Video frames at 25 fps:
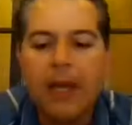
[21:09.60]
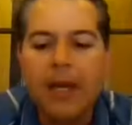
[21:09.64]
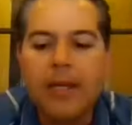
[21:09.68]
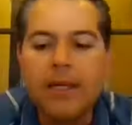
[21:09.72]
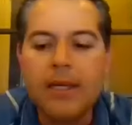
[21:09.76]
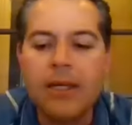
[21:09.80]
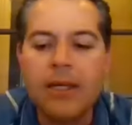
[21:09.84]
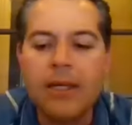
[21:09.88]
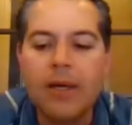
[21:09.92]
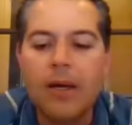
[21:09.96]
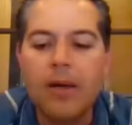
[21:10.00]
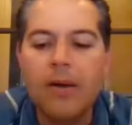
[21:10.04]

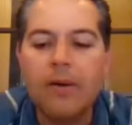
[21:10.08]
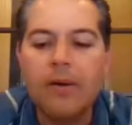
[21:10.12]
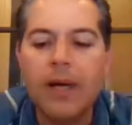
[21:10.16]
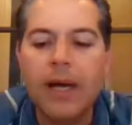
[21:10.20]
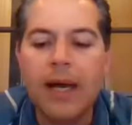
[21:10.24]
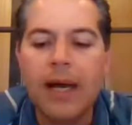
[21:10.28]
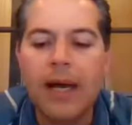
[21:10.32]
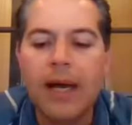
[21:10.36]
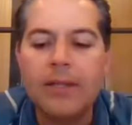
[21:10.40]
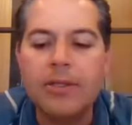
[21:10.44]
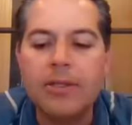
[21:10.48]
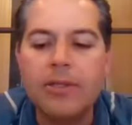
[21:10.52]

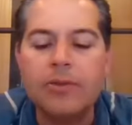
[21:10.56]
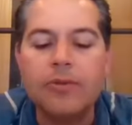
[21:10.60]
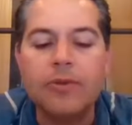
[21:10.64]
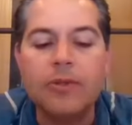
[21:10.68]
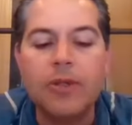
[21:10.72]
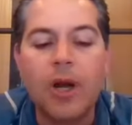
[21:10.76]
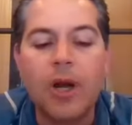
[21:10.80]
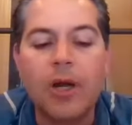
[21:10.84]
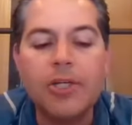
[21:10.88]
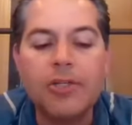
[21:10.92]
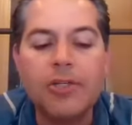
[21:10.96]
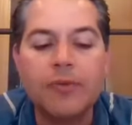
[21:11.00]
to
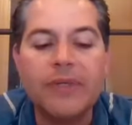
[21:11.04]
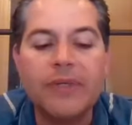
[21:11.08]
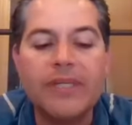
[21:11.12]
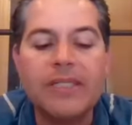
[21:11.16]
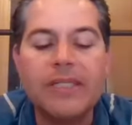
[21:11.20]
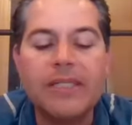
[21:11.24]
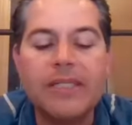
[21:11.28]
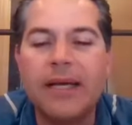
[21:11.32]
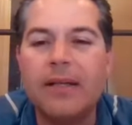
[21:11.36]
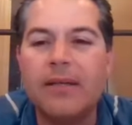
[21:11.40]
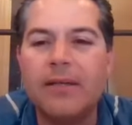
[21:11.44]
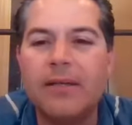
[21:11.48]
large
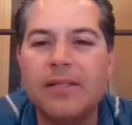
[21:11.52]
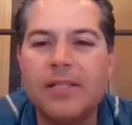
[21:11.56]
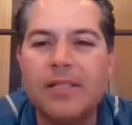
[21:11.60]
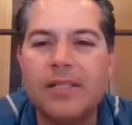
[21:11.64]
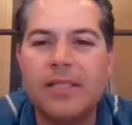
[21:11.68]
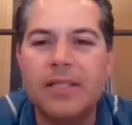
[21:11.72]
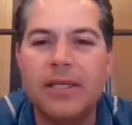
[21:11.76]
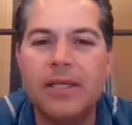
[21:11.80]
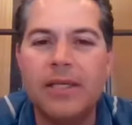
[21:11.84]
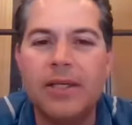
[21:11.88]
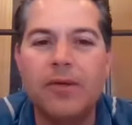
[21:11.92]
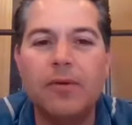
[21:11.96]
retailers
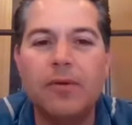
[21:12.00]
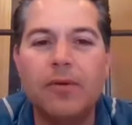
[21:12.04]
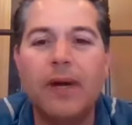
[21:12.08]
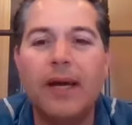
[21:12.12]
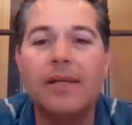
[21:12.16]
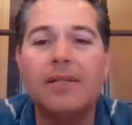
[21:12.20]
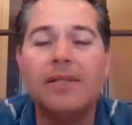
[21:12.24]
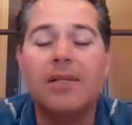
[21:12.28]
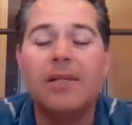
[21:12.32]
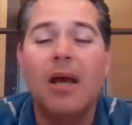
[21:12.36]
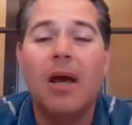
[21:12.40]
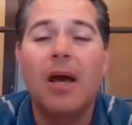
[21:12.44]
in the
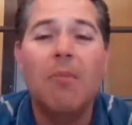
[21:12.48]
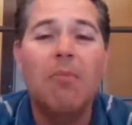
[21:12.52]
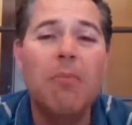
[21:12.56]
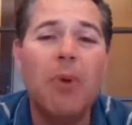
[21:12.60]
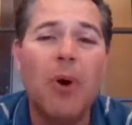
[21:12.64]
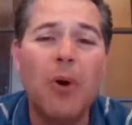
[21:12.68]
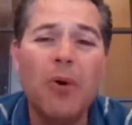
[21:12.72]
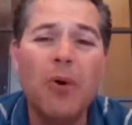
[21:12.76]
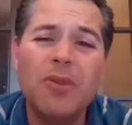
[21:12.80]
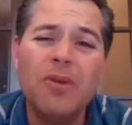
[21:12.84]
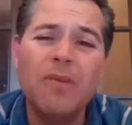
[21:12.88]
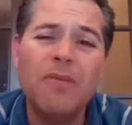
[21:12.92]
US.
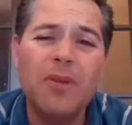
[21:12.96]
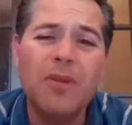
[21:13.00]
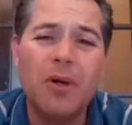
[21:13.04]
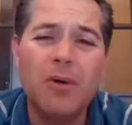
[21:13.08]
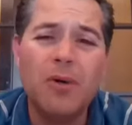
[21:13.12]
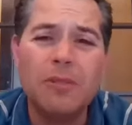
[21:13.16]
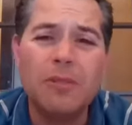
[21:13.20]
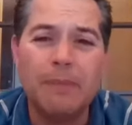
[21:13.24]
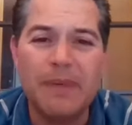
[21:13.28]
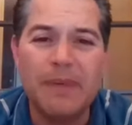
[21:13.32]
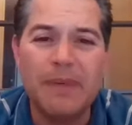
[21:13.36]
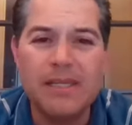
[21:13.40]
Both of
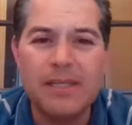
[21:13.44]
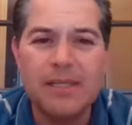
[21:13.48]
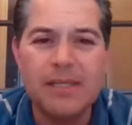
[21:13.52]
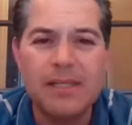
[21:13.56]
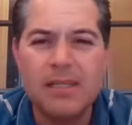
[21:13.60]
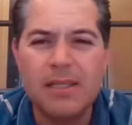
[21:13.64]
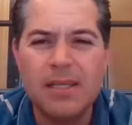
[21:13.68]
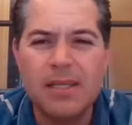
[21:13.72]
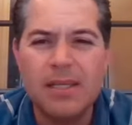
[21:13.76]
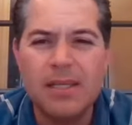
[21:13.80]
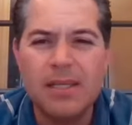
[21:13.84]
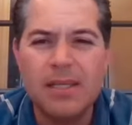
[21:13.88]
those
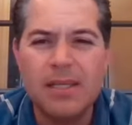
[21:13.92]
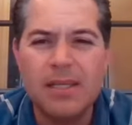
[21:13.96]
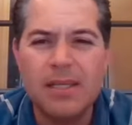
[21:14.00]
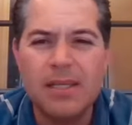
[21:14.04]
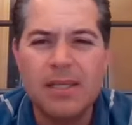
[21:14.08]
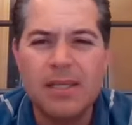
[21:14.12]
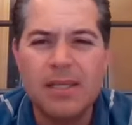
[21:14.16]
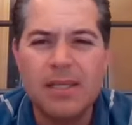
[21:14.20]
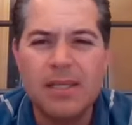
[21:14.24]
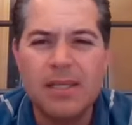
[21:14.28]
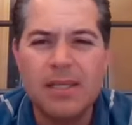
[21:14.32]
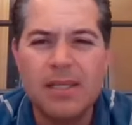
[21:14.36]
businesses got
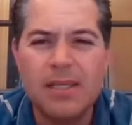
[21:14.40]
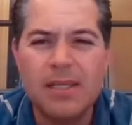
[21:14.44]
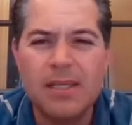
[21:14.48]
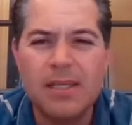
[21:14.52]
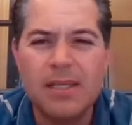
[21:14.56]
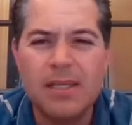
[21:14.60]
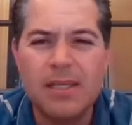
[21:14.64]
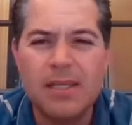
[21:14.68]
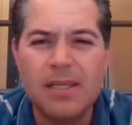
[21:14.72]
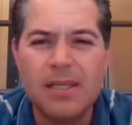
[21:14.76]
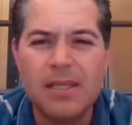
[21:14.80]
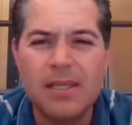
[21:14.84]
hit
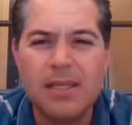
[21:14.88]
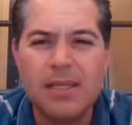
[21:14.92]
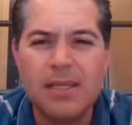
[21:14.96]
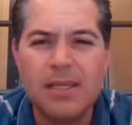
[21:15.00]
very